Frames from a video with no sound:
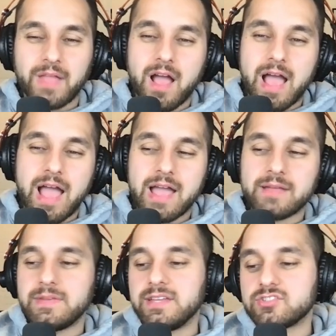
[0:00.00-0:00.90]

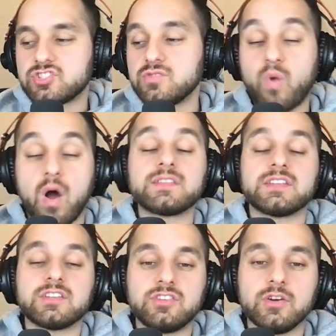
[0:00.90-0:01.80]
I mean, she
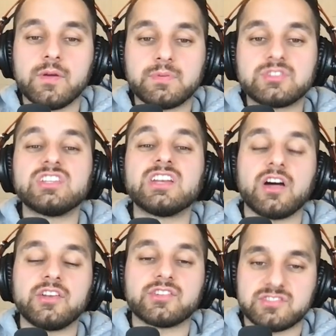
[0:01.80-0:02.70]
wanted to do it, but she
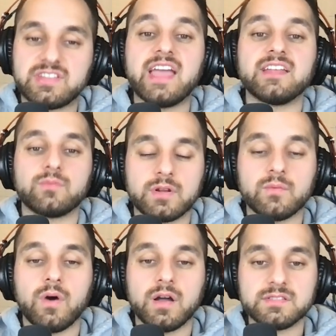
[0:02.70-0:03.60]
didn't understand what
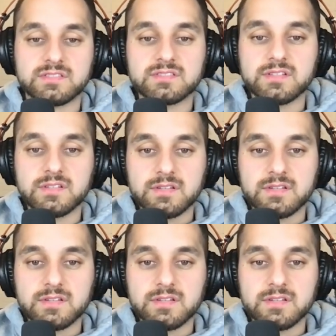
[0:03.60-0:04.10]
it was.